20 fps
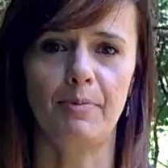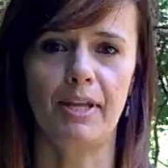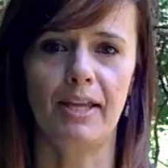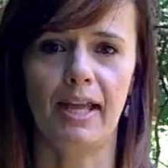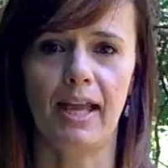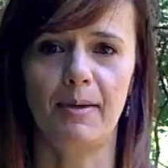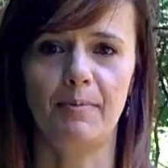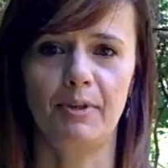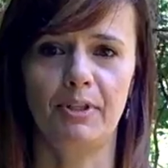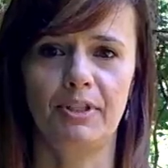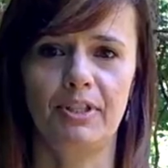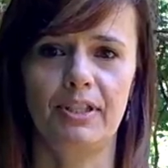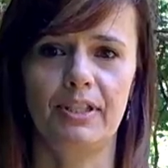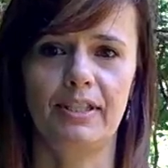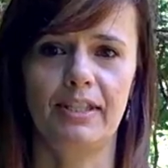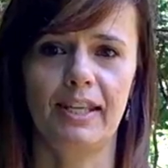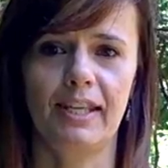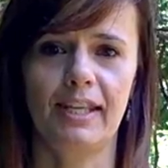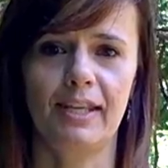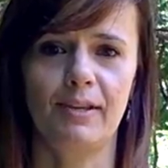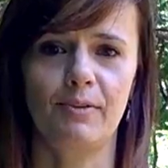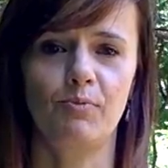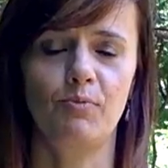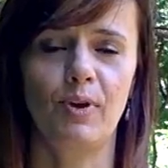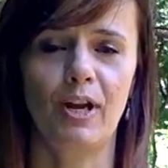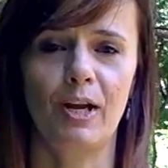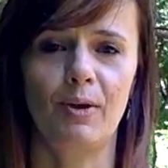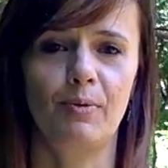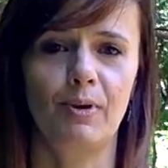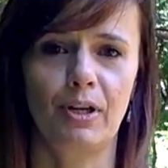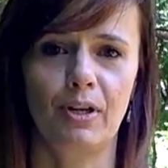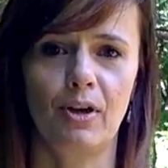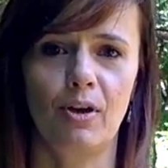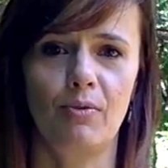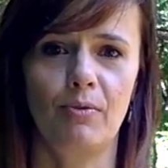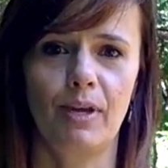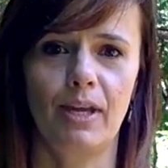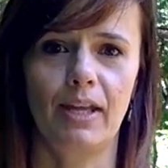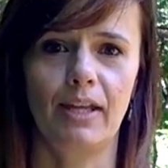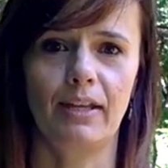being able to see where we're
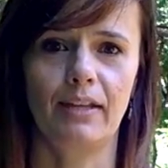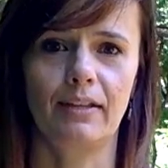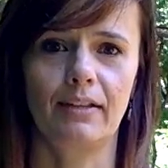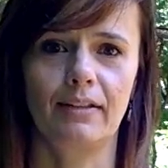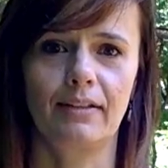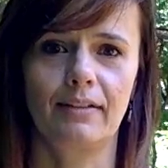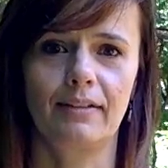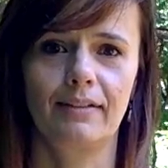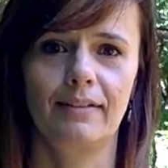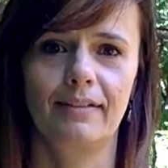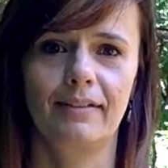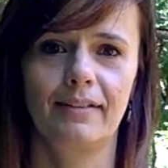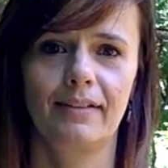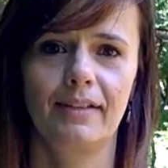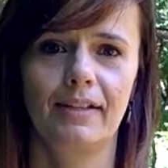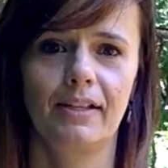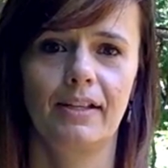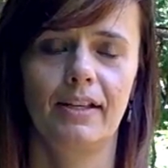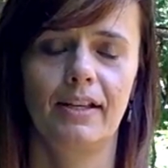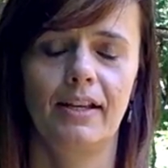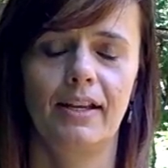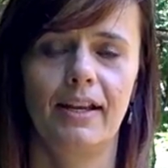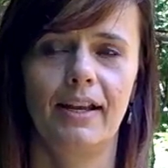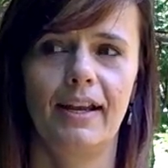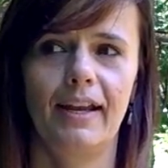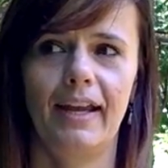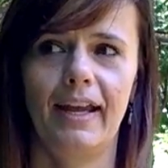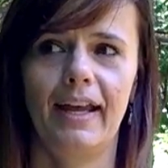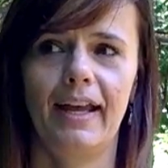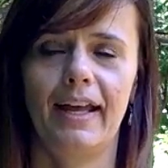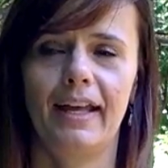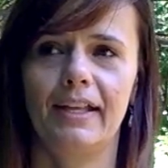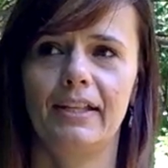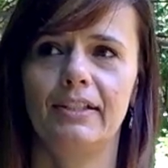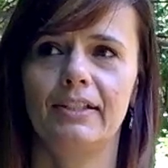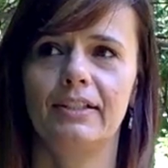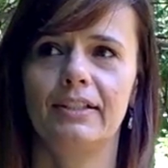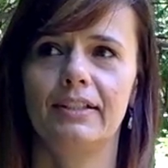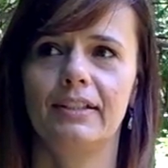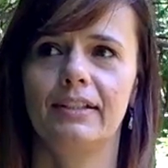going.
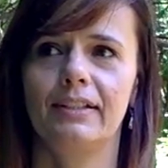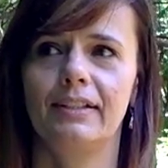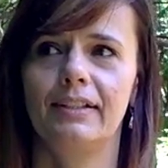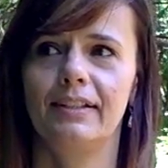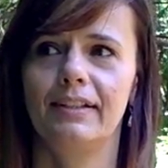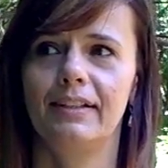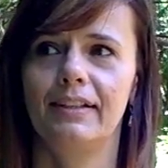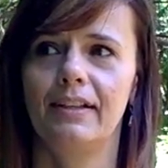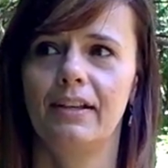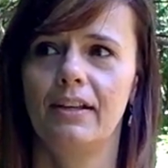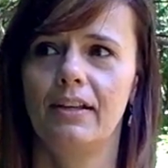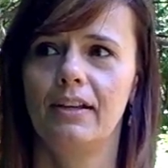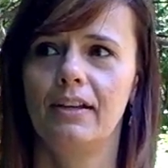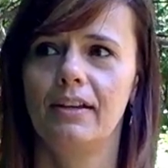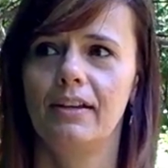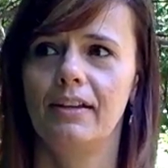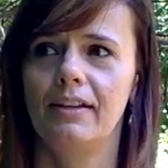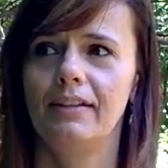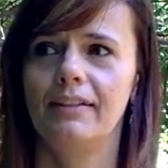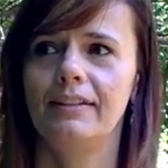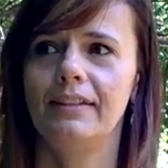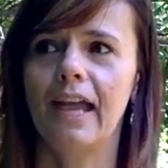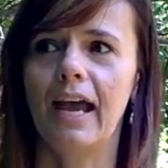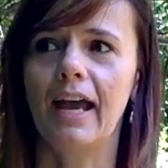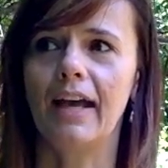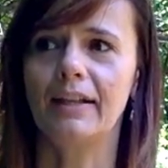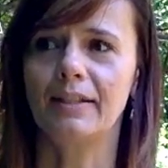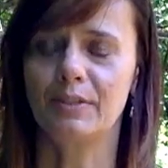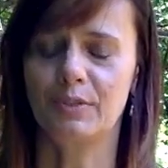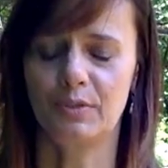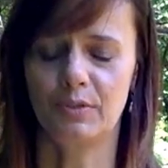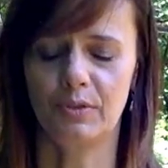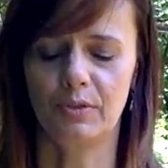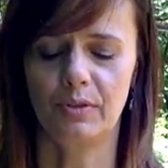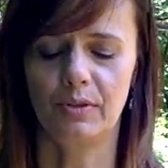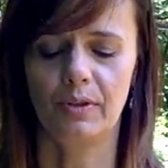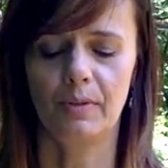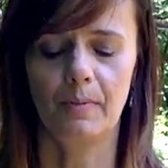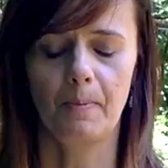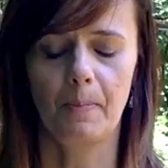And that's
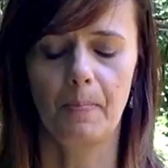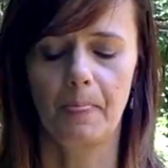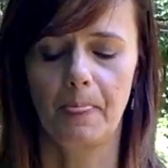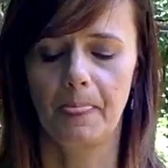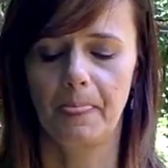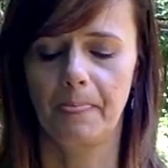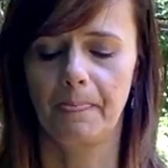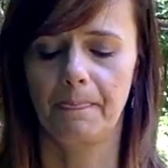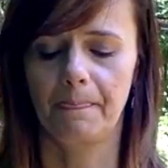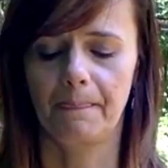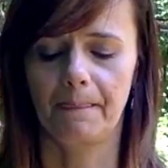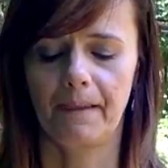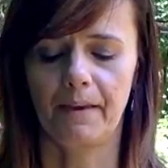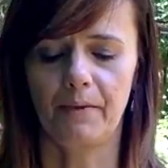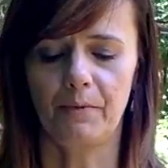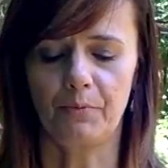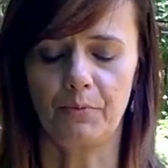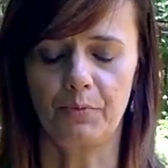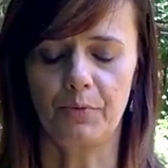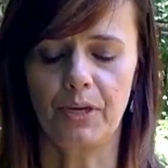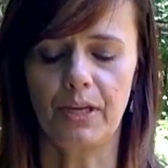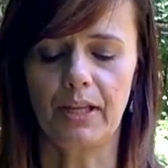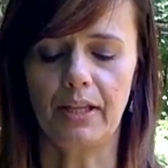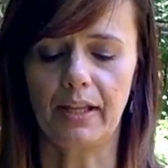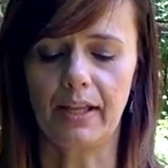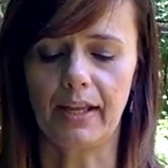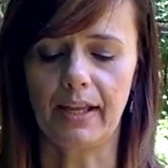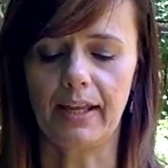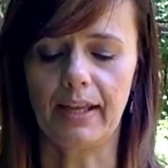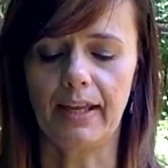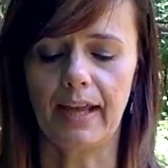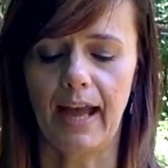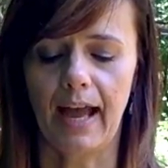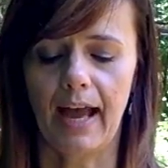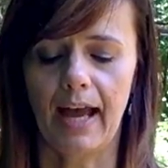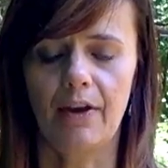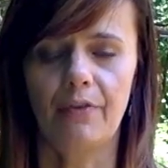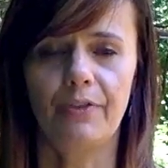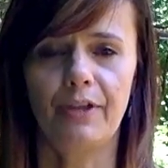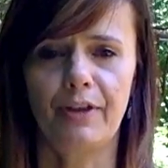really
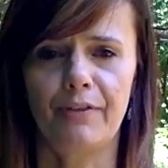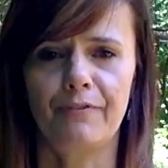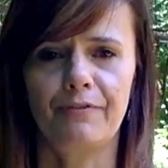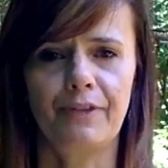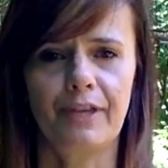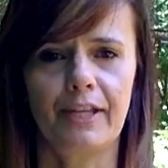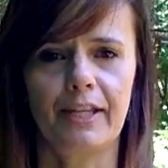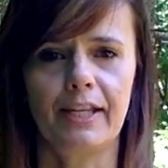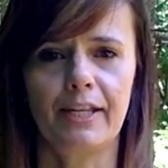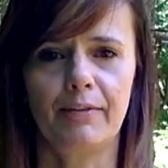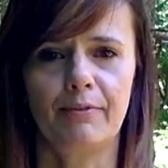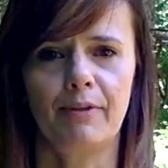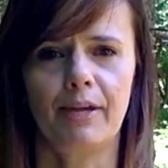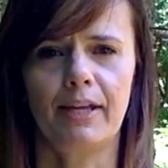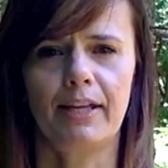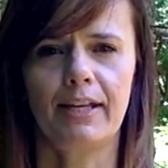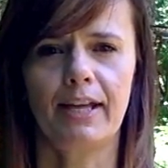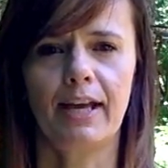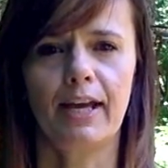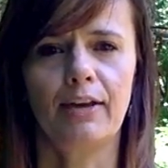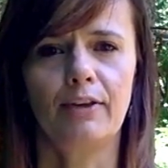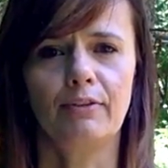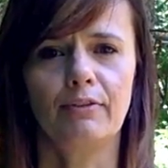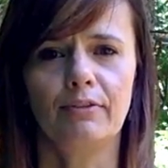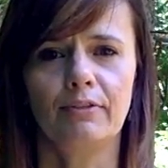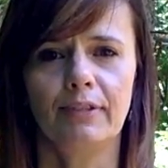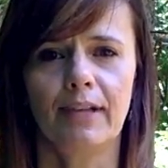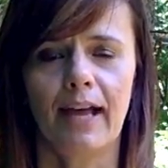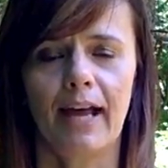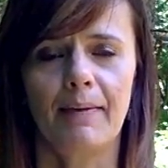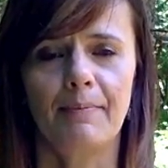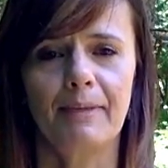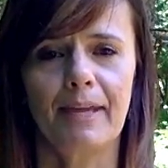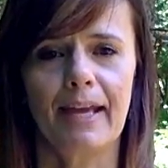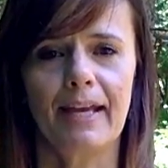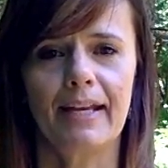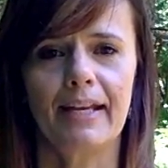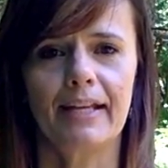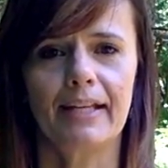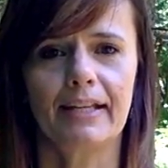how they're feeling right now. I'm
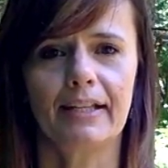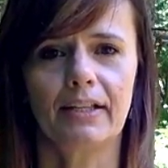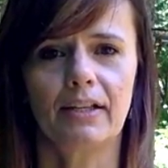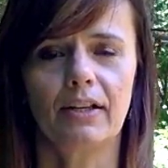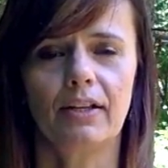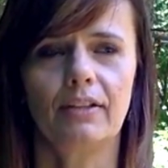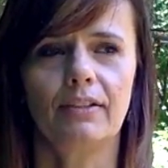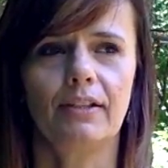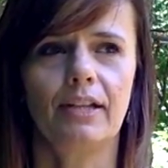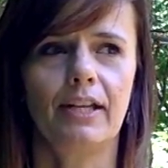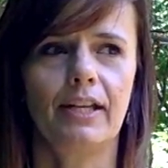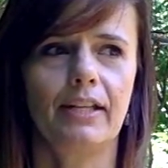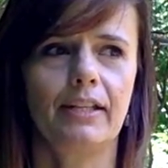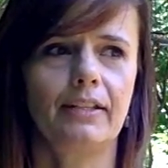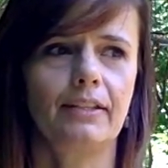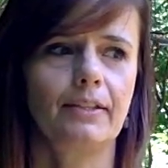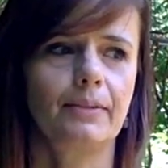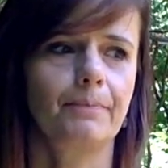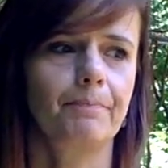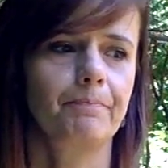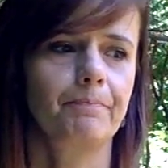getting like